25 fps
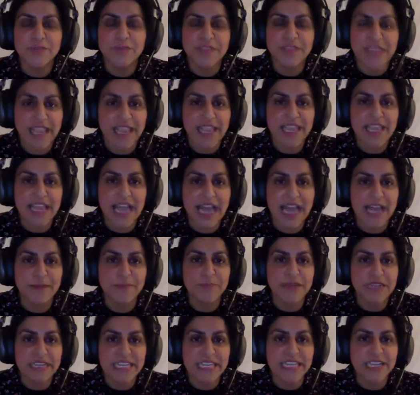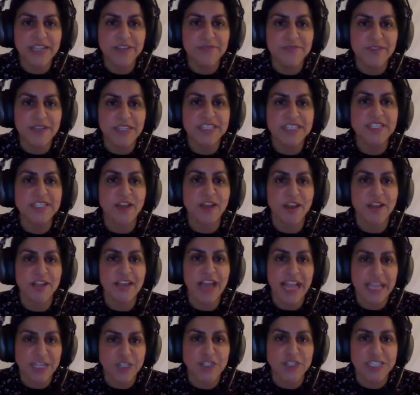think and believe until I
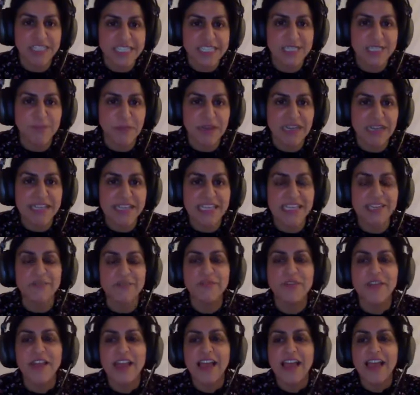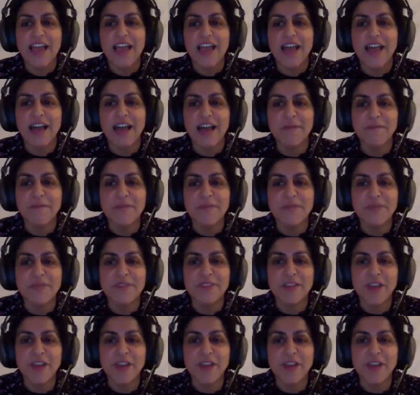actually did believe um,